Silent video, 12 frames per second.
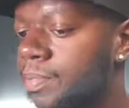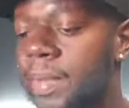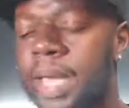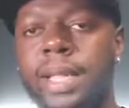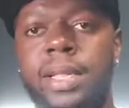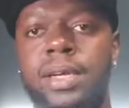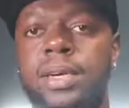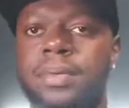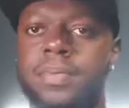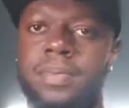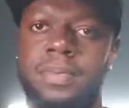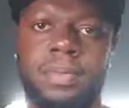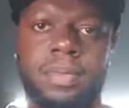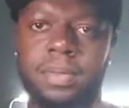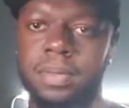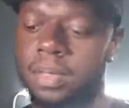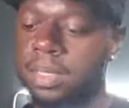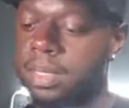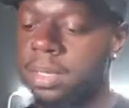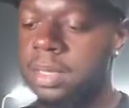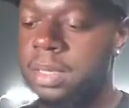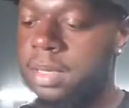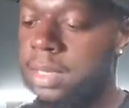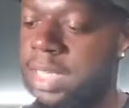Man, look.
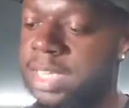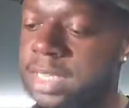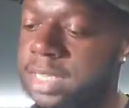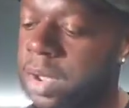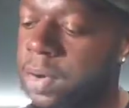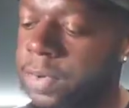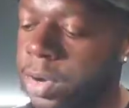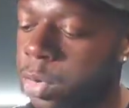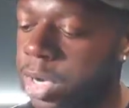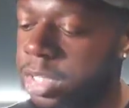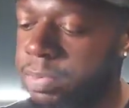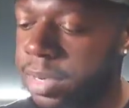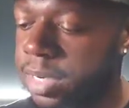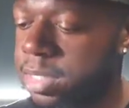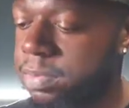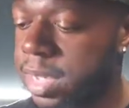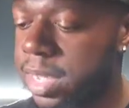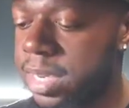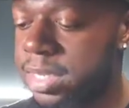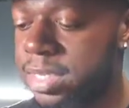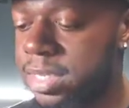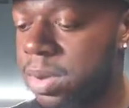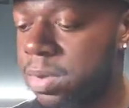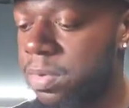This is known for crispiness, man. This
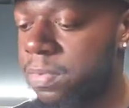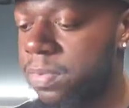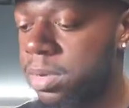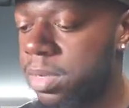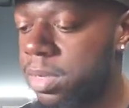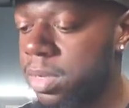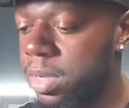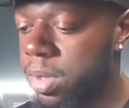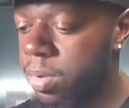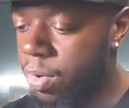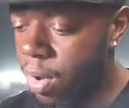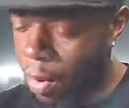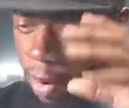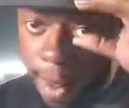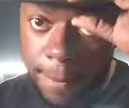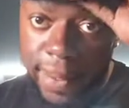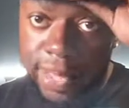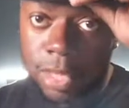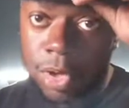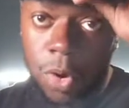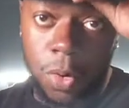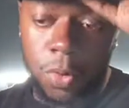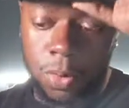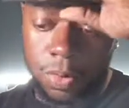is known for, look, oh, I'm about to
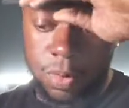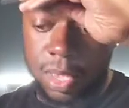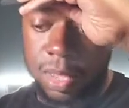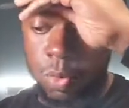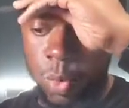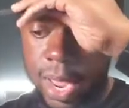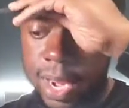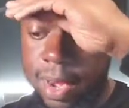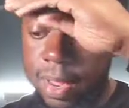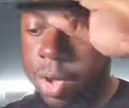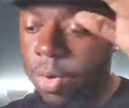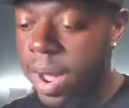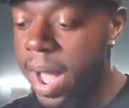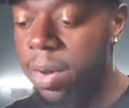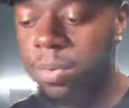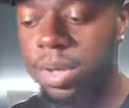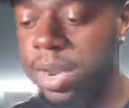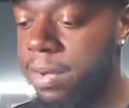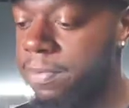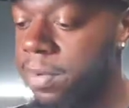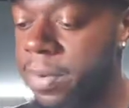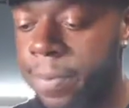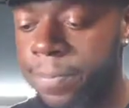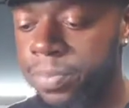go get ready to go out, whatever.
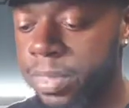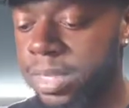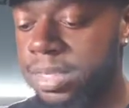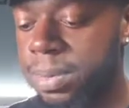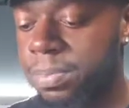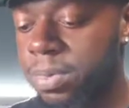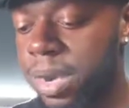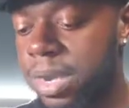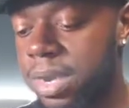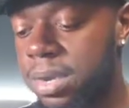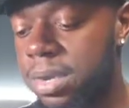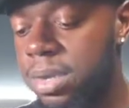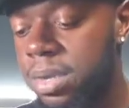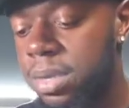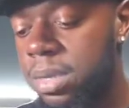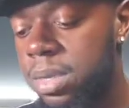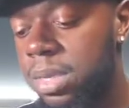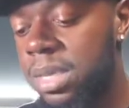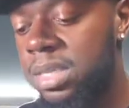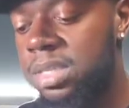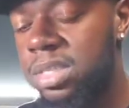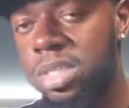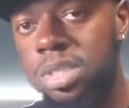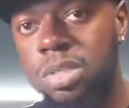This clipper right here
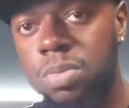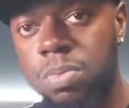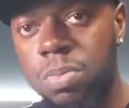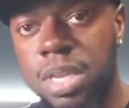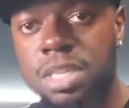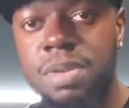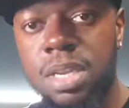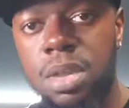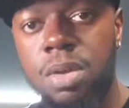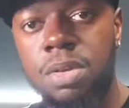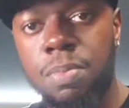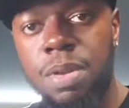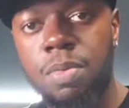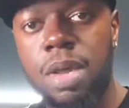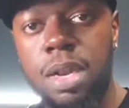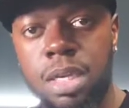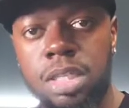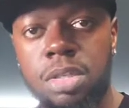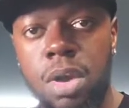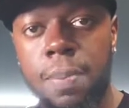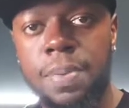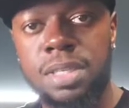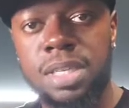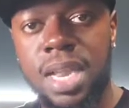has been known to be one of the
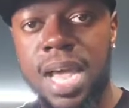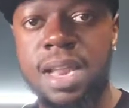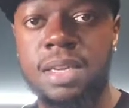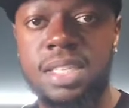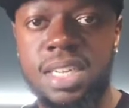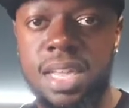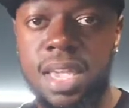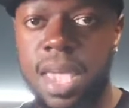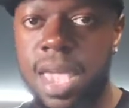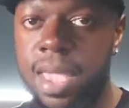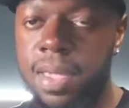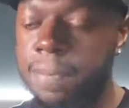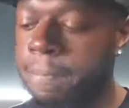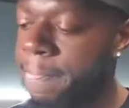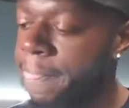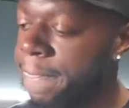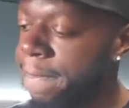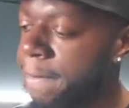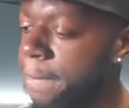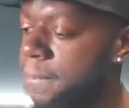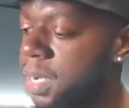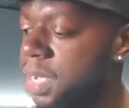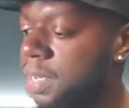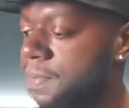sharpest liners in the game.
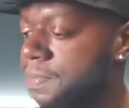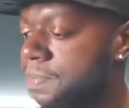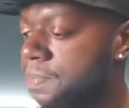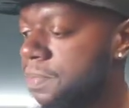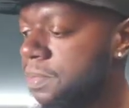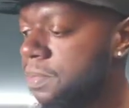But,